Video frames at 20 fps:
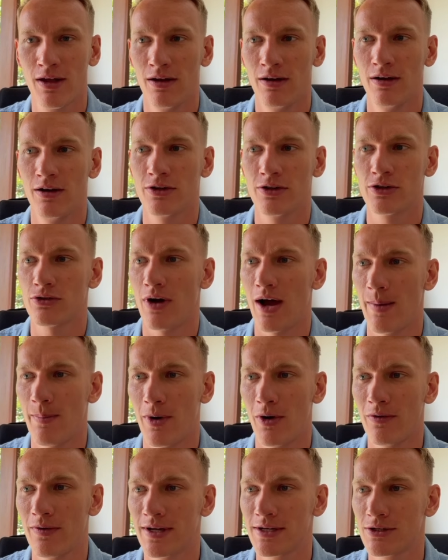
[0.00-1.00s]
Uh, so I'm
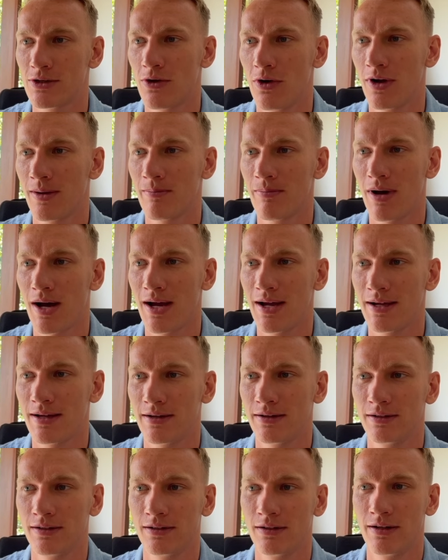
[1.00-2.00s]
always going by
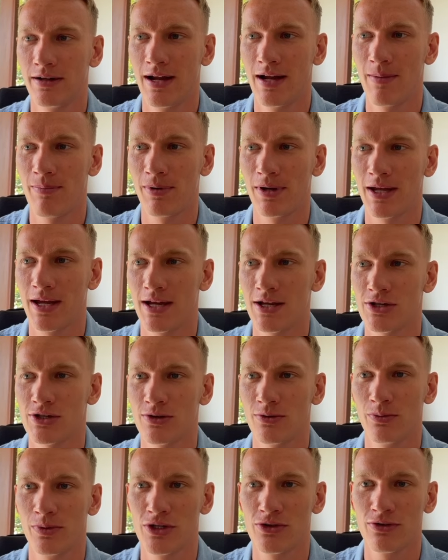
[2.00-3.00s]
uh, an
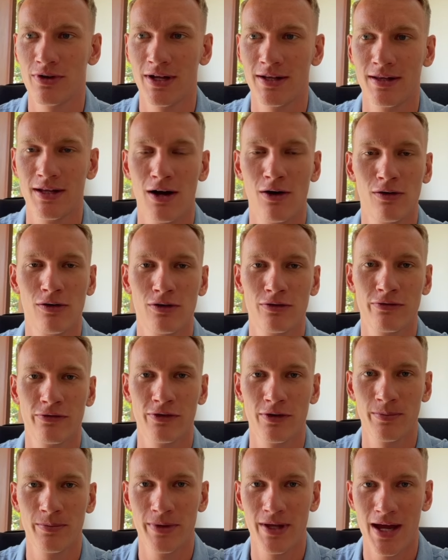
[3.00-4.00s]
application which you can download
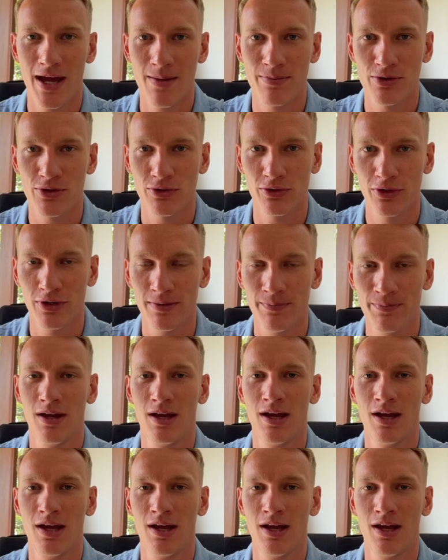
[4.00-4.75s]
from the App Store.